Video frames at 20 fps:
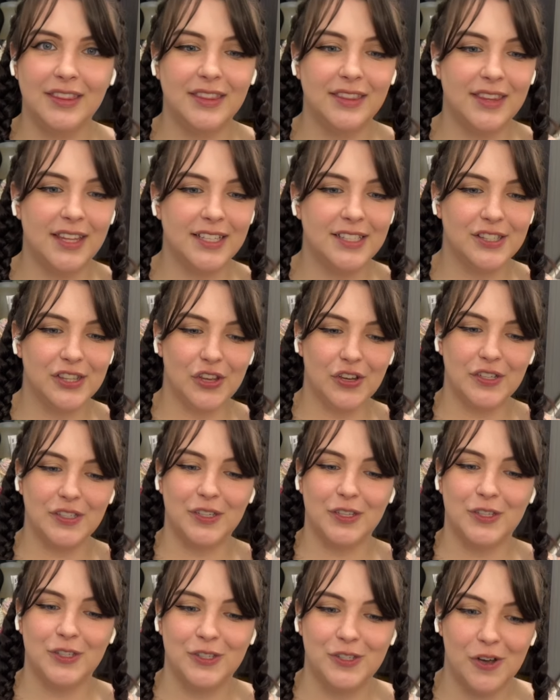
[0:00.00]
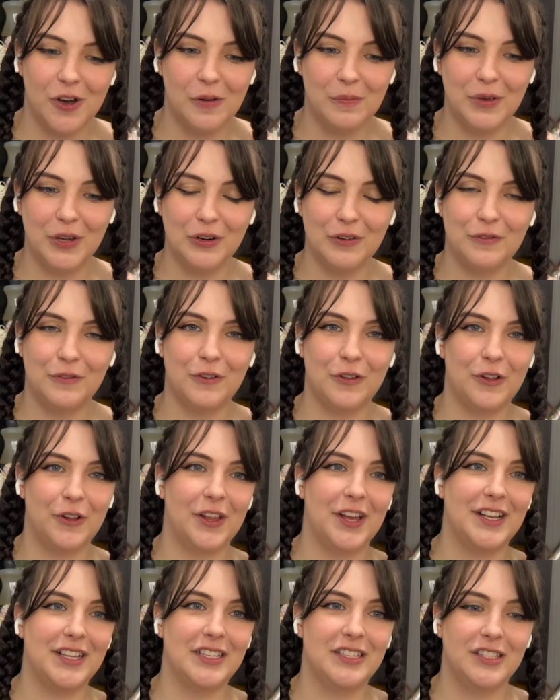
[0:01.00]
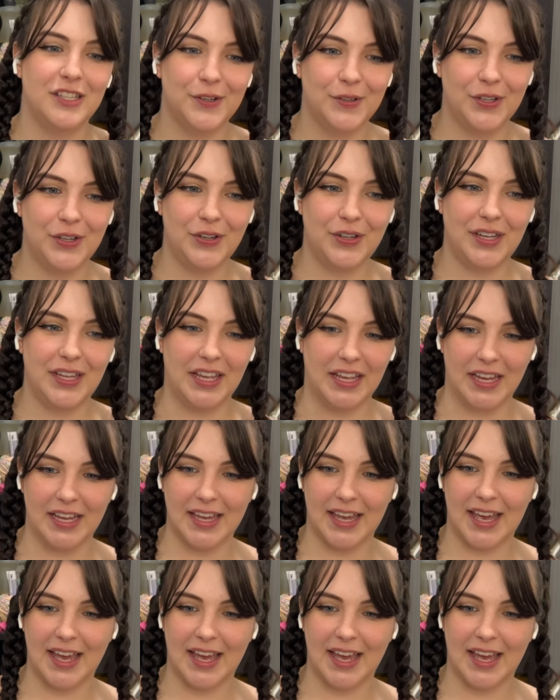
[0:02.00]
This looks so beautiful. It's so unique.